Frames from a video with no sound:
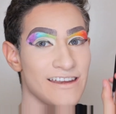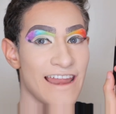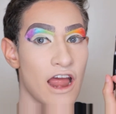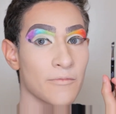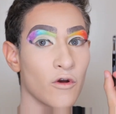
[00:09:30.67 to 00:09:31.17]

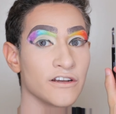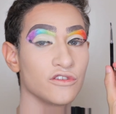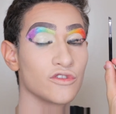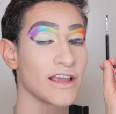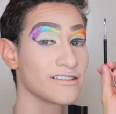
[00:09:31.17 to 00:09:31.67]
And now I'm going
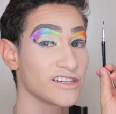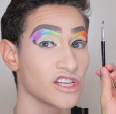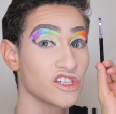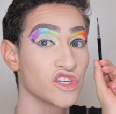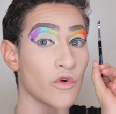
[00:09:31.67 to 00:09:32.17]
to
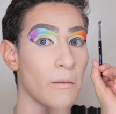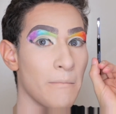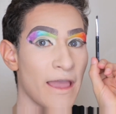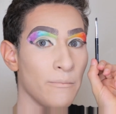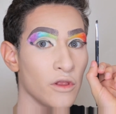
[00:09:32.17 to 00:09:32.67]
transition to
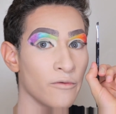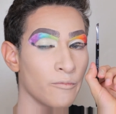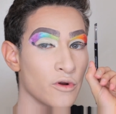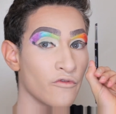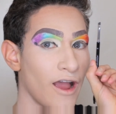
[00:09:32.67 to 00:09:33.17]
my
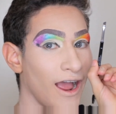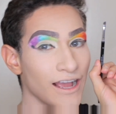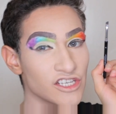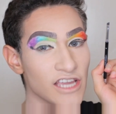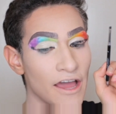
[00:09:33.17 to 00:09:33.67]
bulletproof
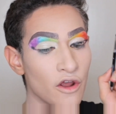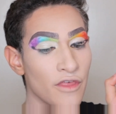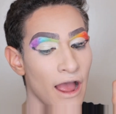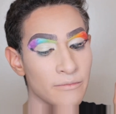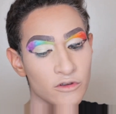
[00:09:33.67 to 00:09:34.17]

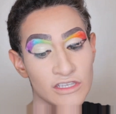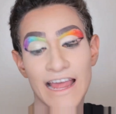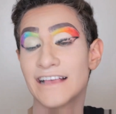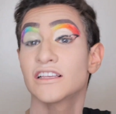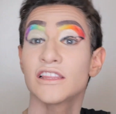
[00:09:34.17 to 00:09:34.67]
eyeshadow that I'm using as a